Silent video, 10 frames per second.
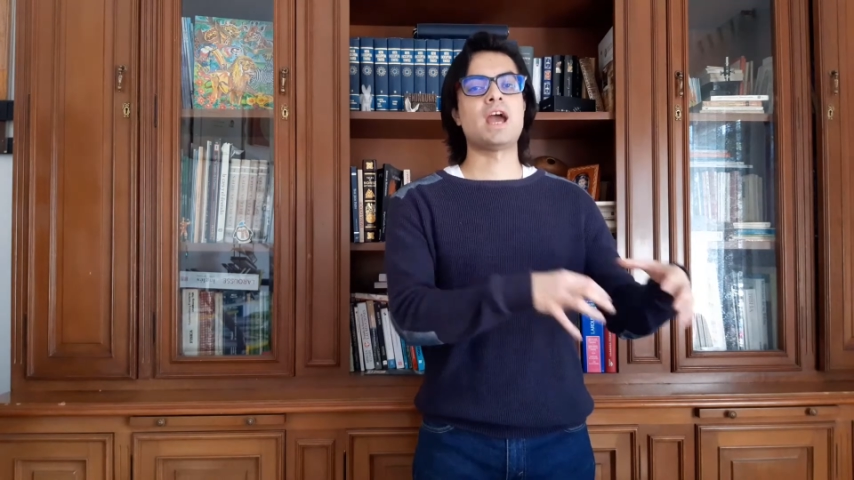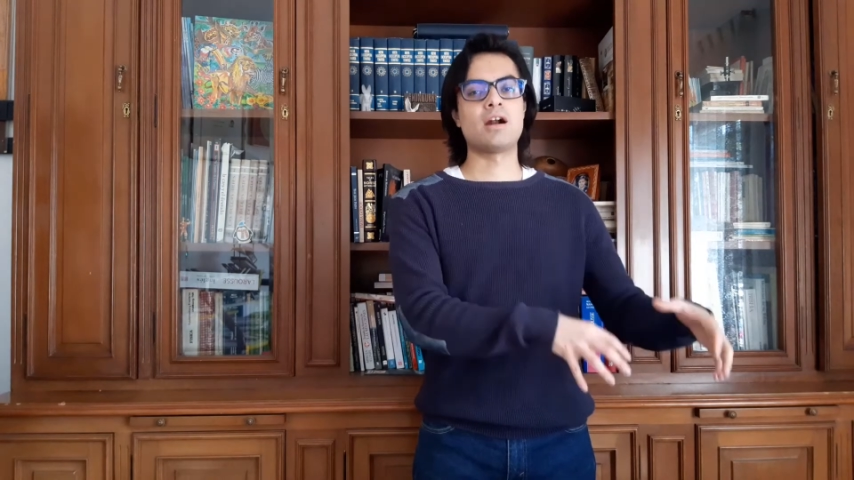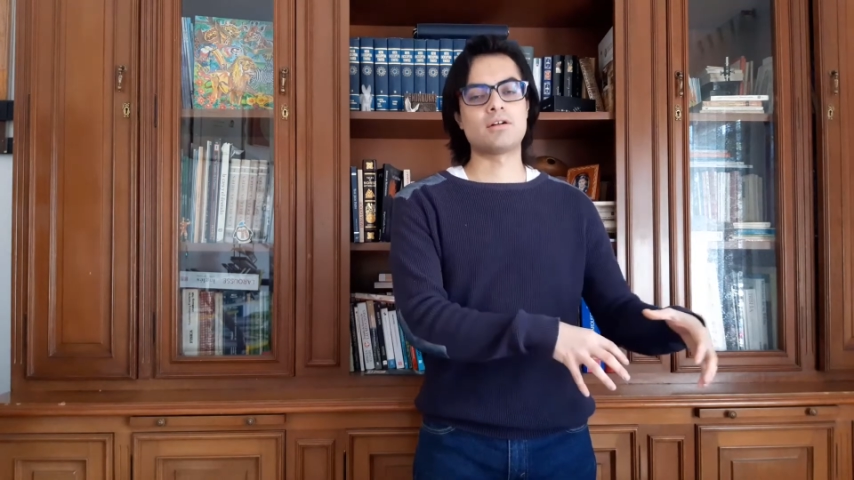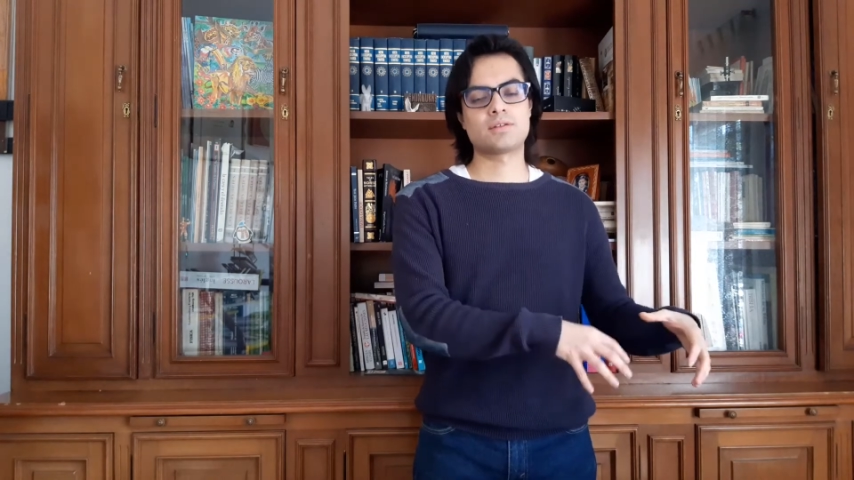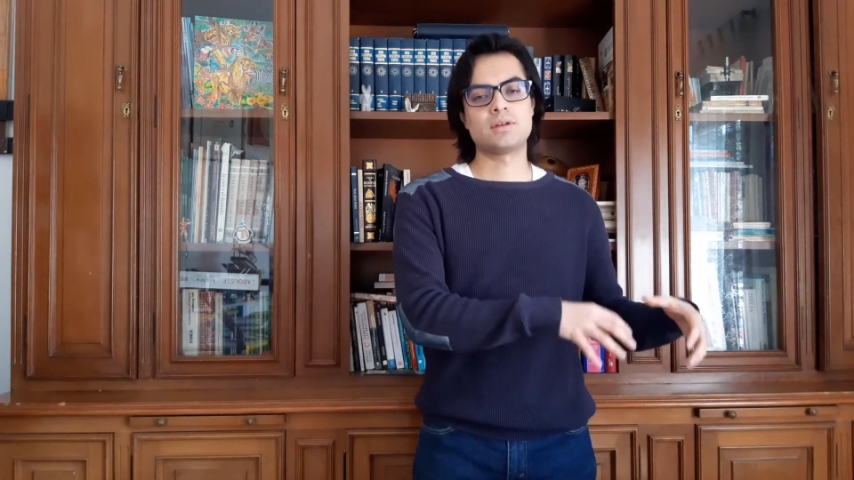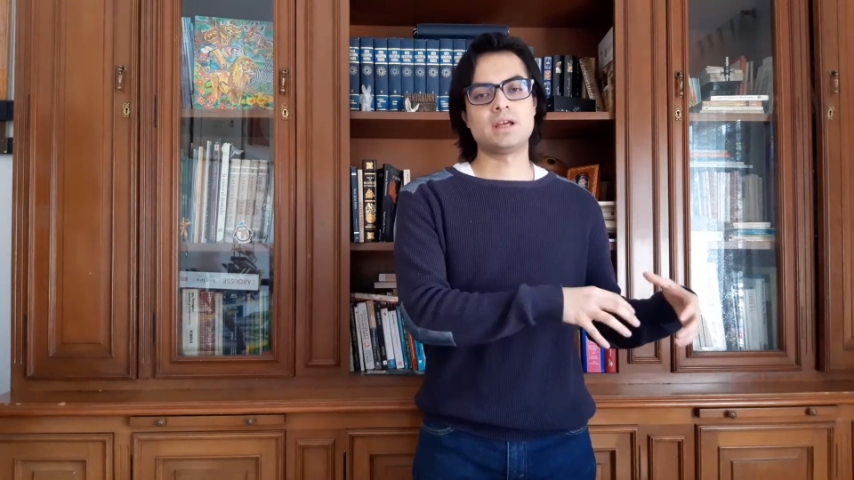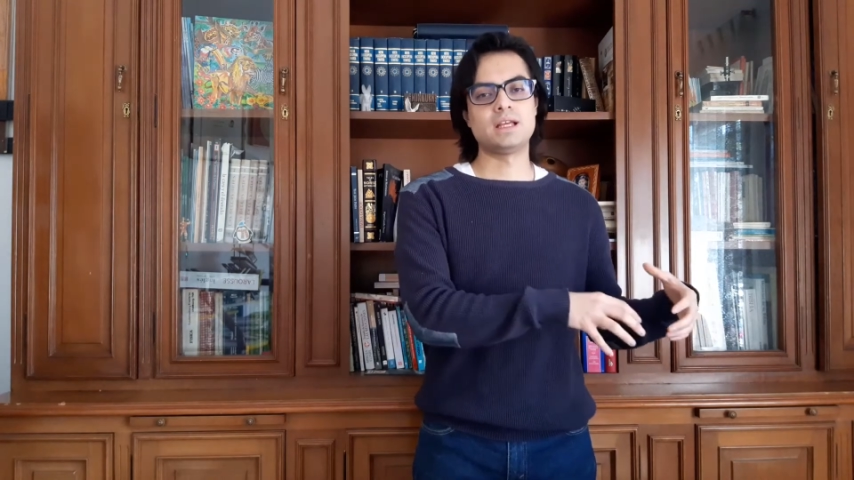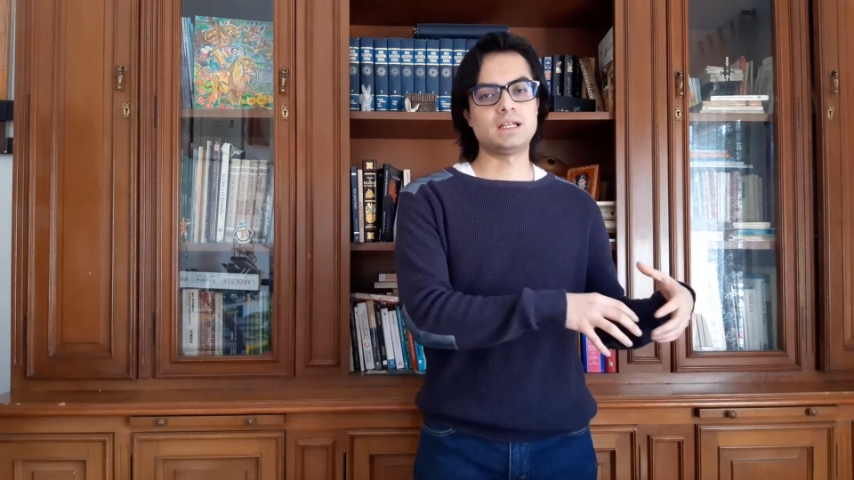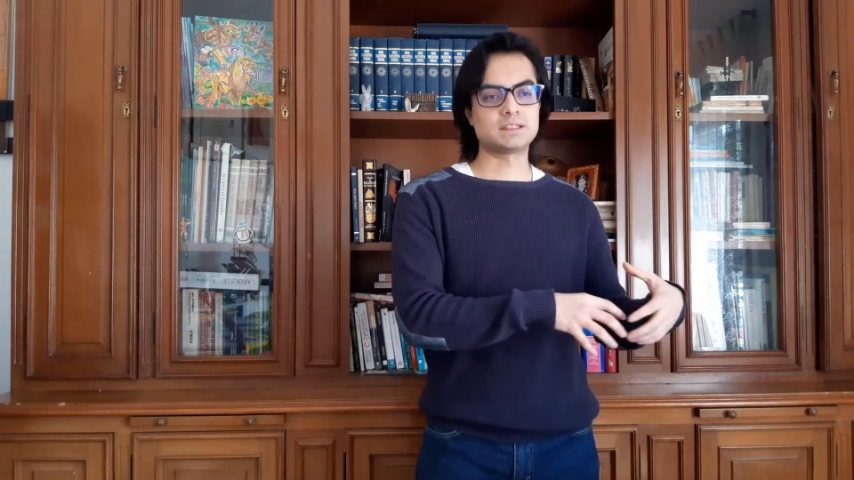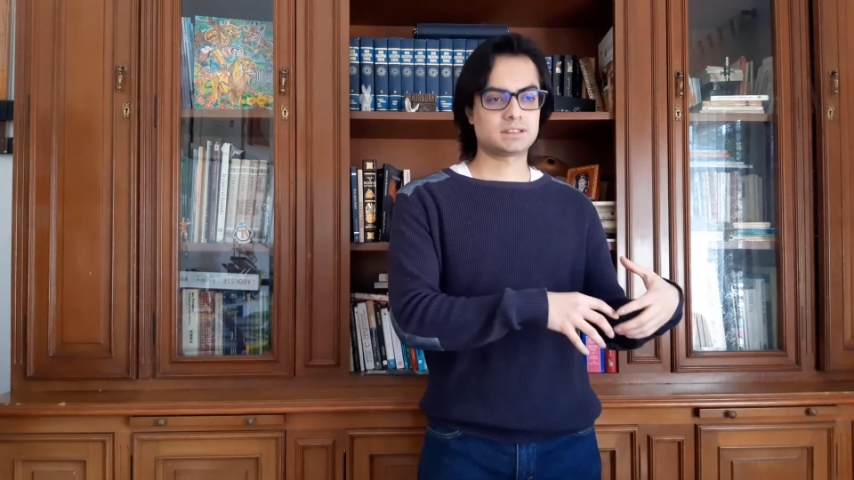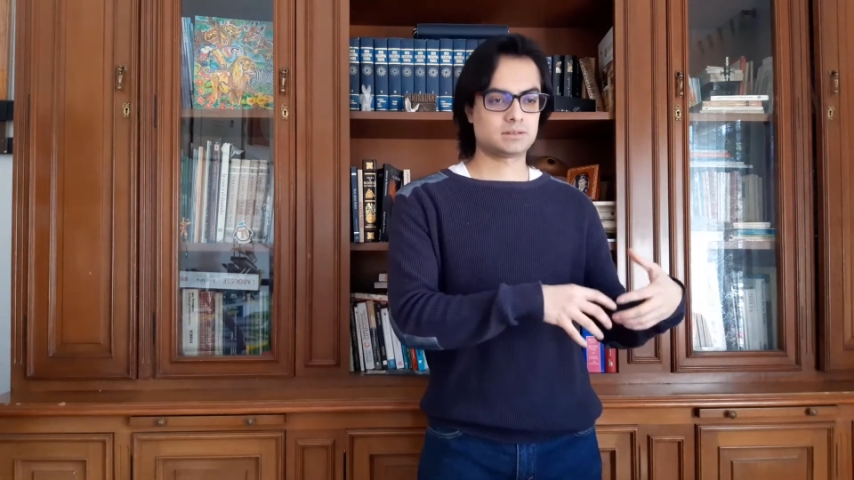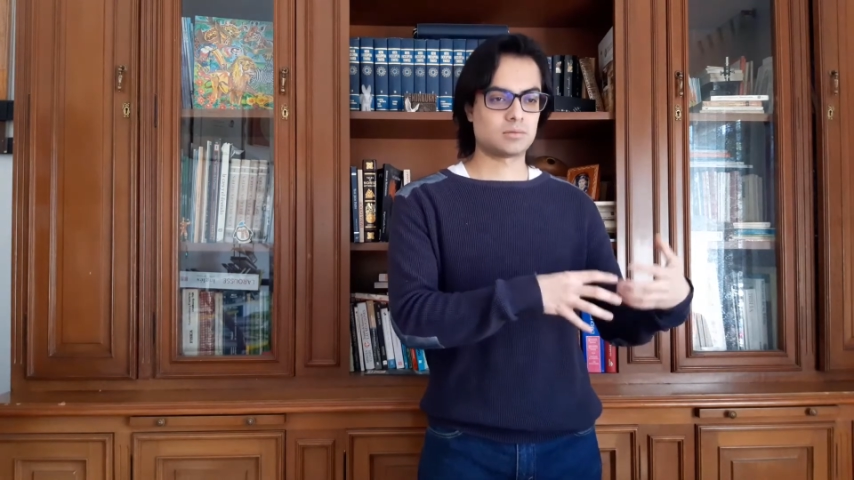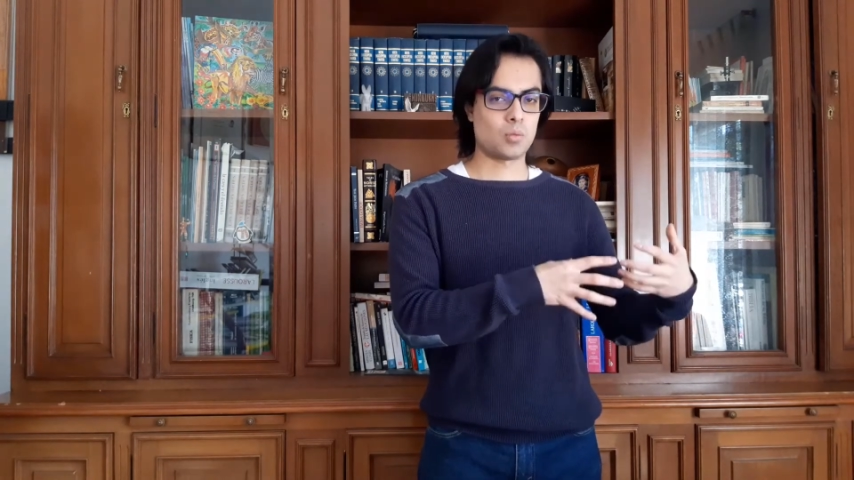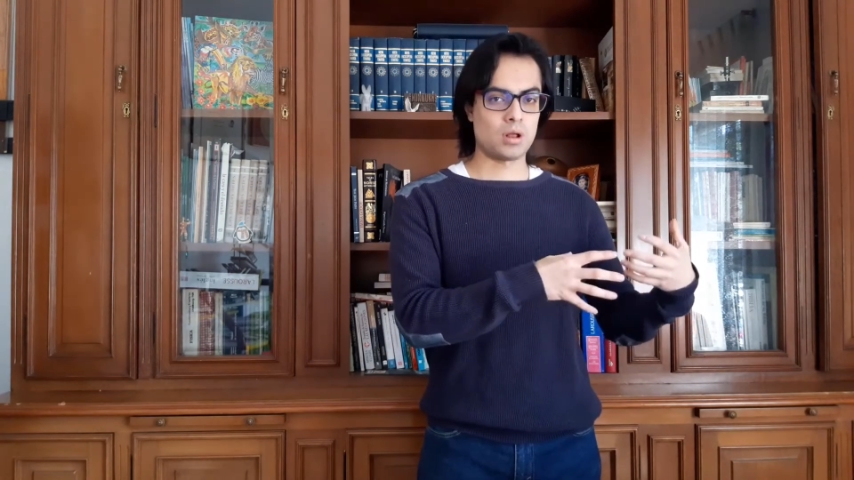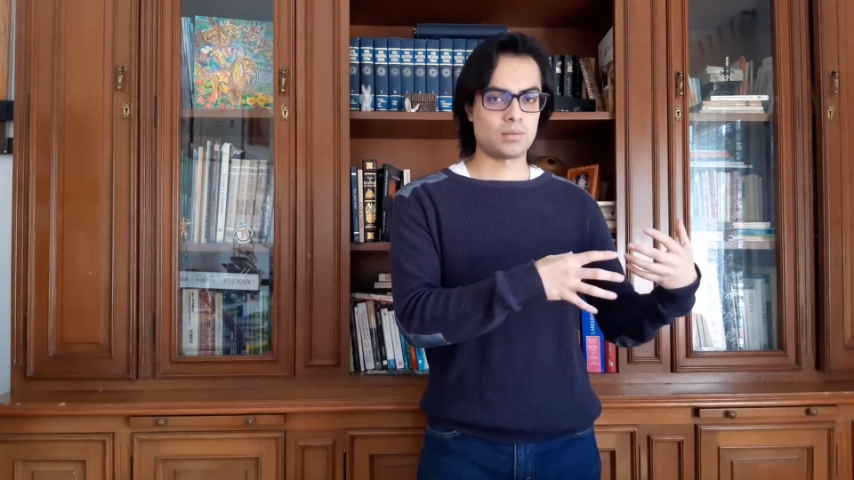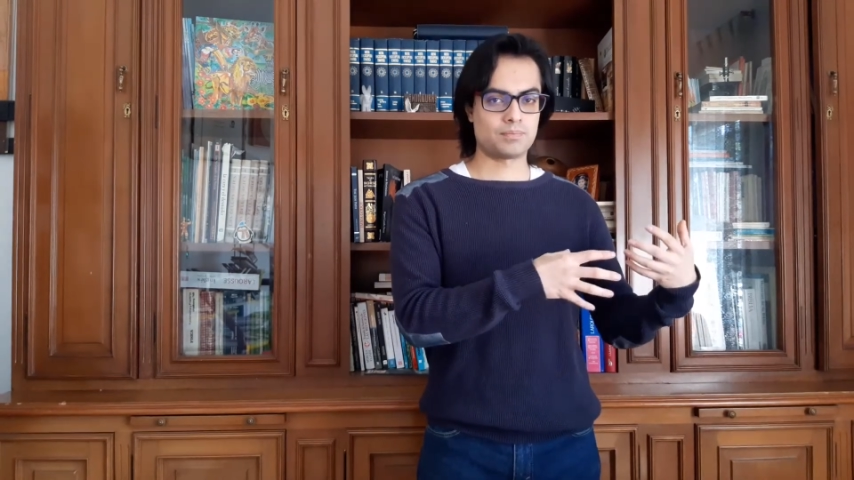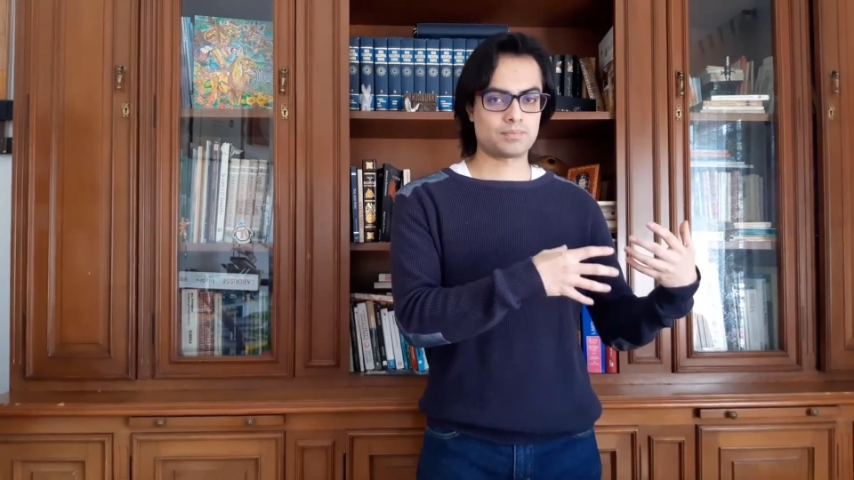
earth is, well,